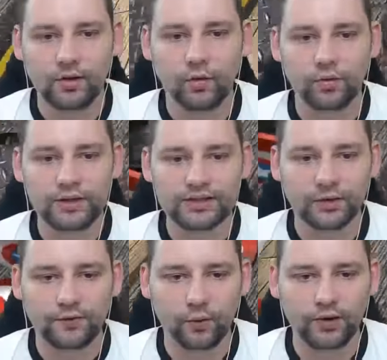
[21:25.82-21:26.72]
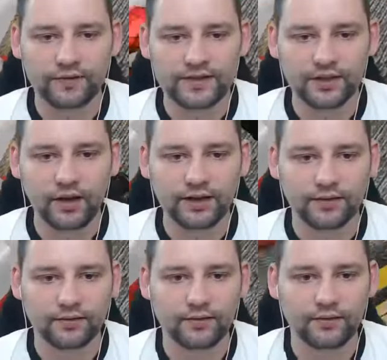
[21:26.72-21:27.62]
Oh, all this stuff's falling off the side.
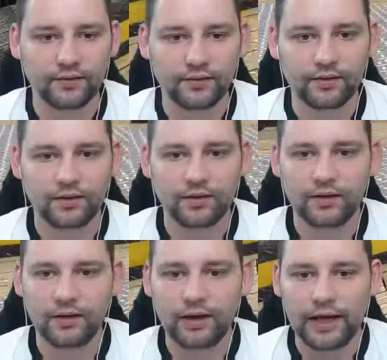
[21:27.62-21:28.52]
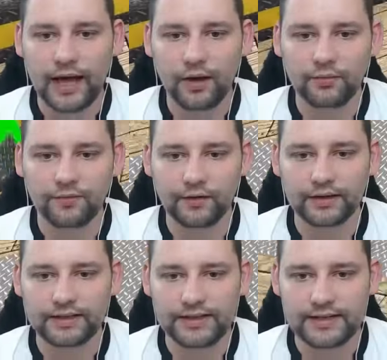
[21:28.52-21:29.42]
How
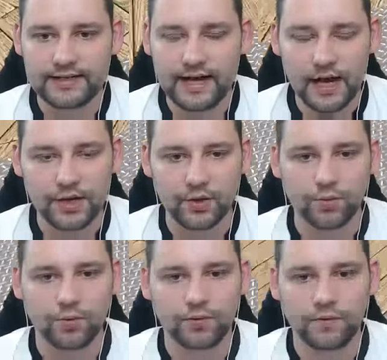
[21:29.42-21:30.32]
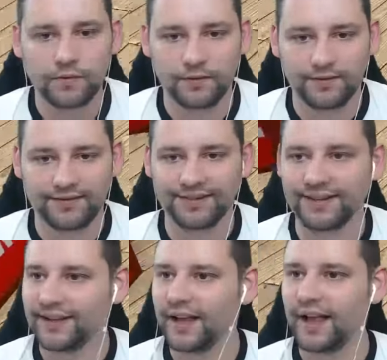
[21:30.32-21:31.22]
very dare you.
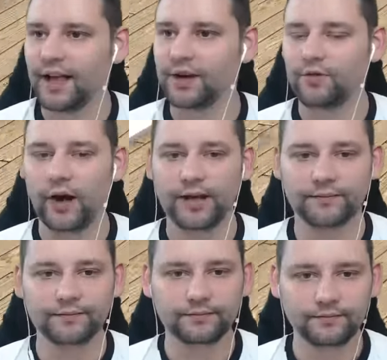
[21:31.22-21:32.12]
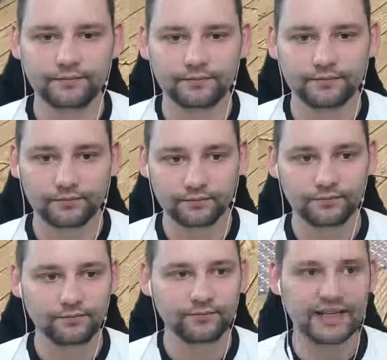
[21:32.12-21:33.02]
Right.
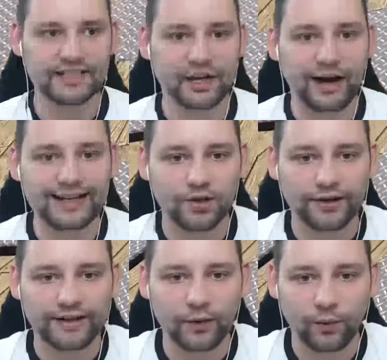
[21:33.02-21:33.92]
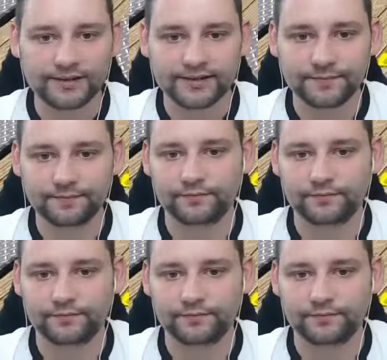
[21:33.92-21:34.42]
There's a guy outside. He wants it.